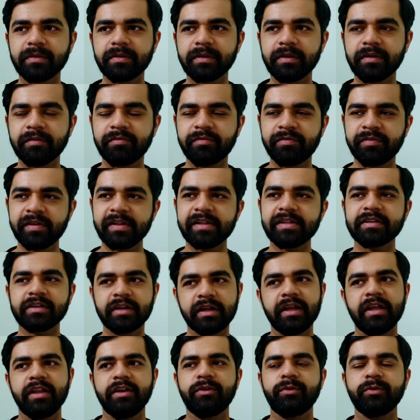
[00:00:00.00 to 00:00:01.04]
it feels
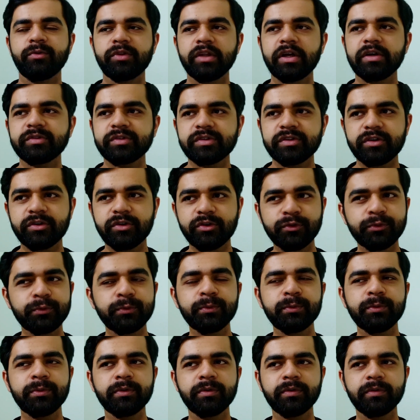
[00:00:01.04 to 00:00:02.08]
in
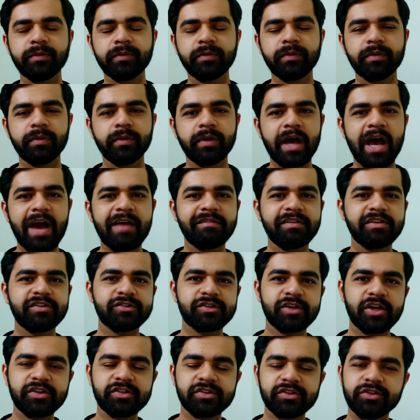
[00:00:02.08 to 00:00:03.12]
2002 having
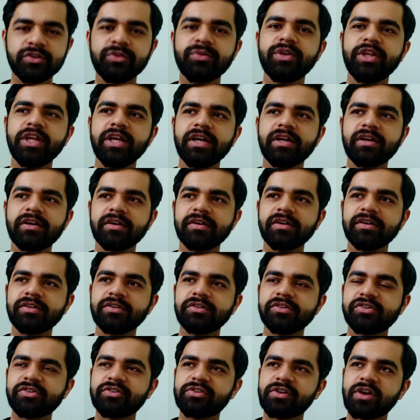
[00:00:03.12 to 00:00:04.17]
such a unique
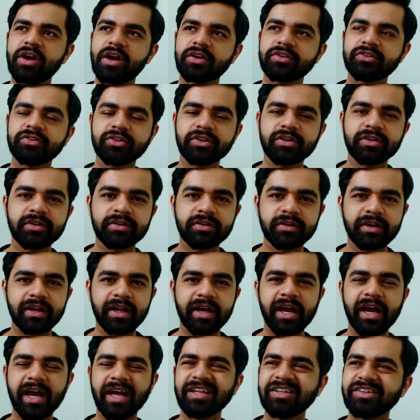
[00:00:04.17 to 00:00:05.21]
structure
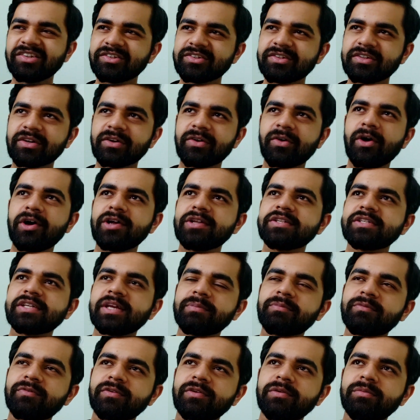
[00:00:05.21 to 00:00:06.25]
and just a
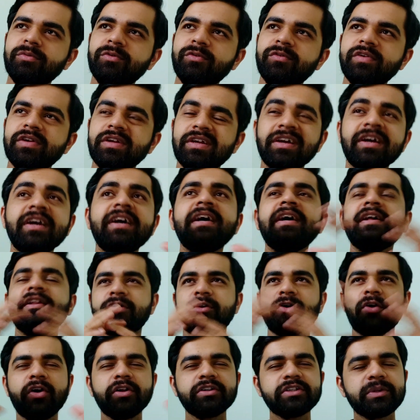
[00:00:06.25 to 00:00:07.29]
concept for the movie, the
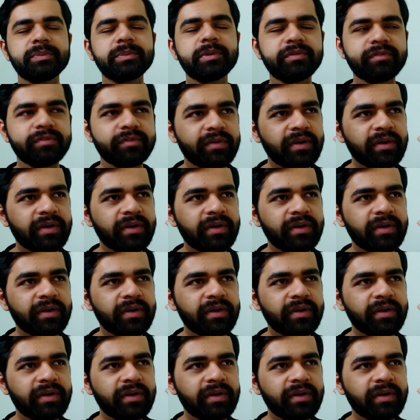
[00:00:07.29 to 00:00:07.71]
concept of